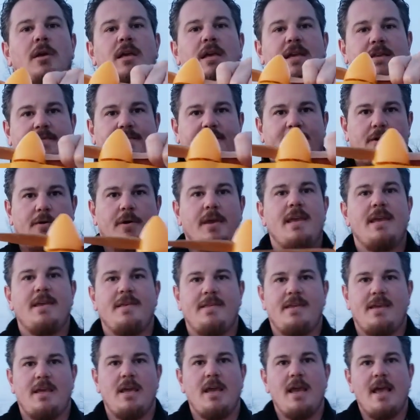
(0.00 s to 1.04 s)
is very
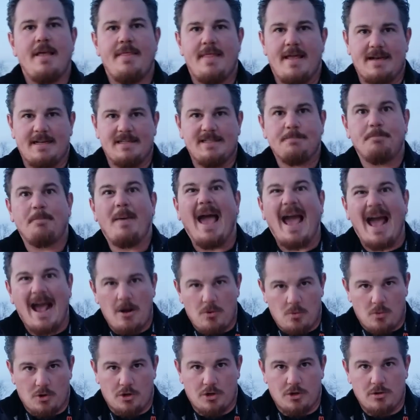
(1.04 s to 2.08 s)
easy, and that is
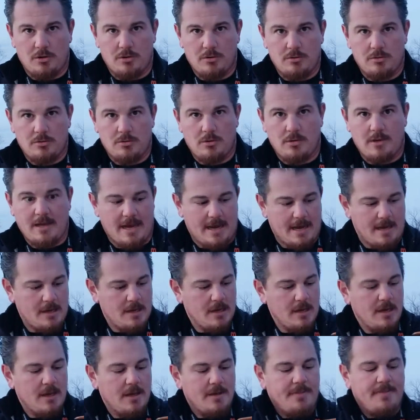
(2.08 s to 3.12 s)
power, okay?
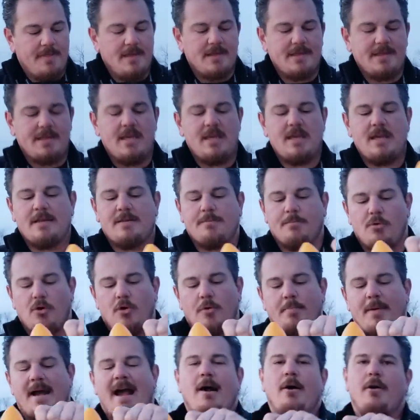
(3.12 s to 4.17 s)
This thing is
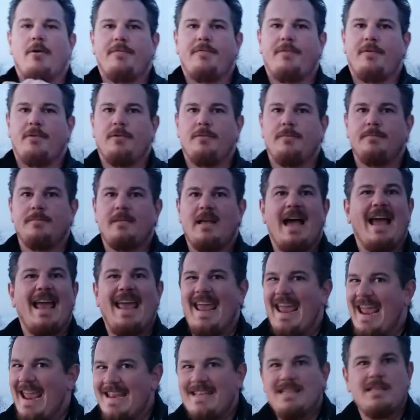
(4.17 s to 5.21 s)
more powerful. I
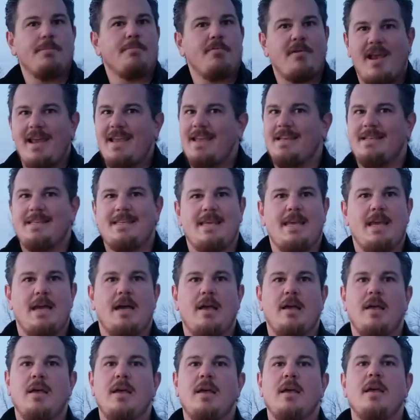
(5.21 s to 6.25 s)
hate to break it to you,
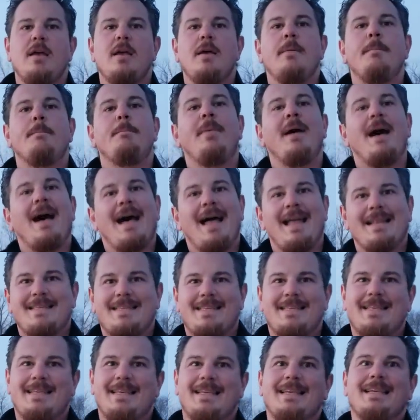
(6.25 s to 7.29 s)

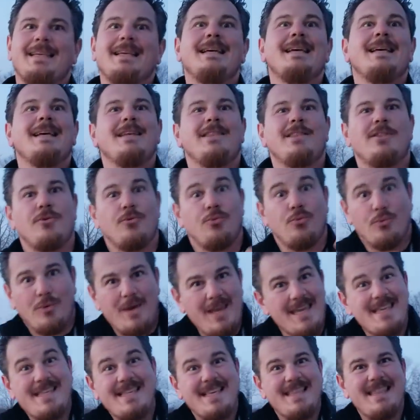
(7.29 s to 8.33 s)
but the
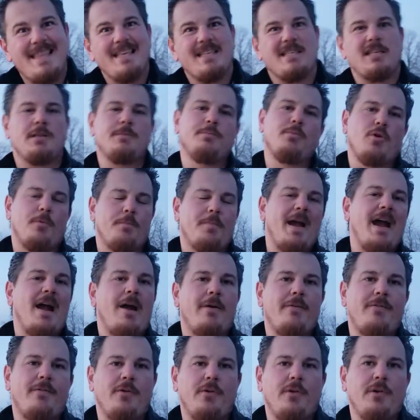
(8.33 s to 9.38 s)
reason this is more
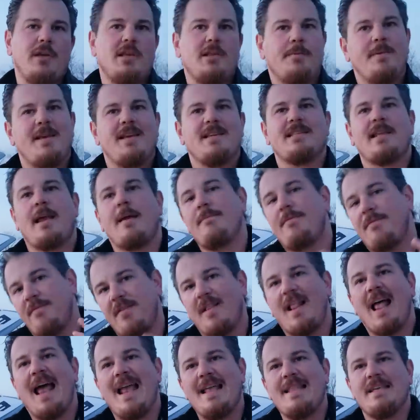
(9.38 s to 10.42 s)
powerful is because I'm
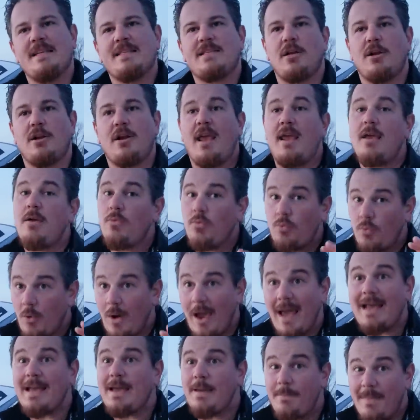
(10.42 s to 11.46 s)
flying this on a
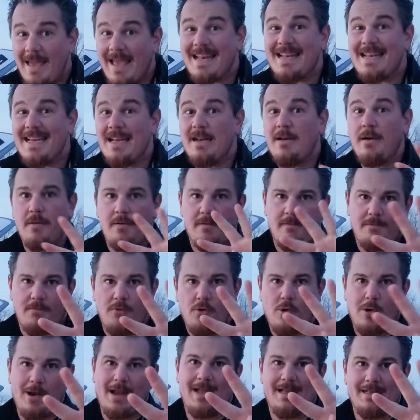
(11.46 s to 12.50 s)
recommended
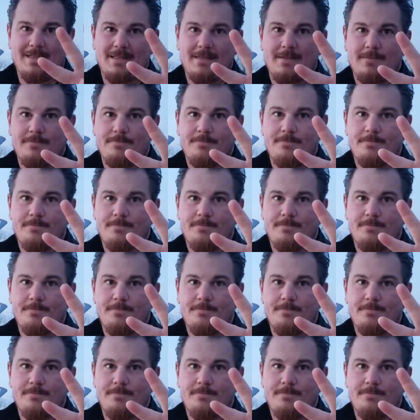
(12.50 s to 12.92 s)
4S.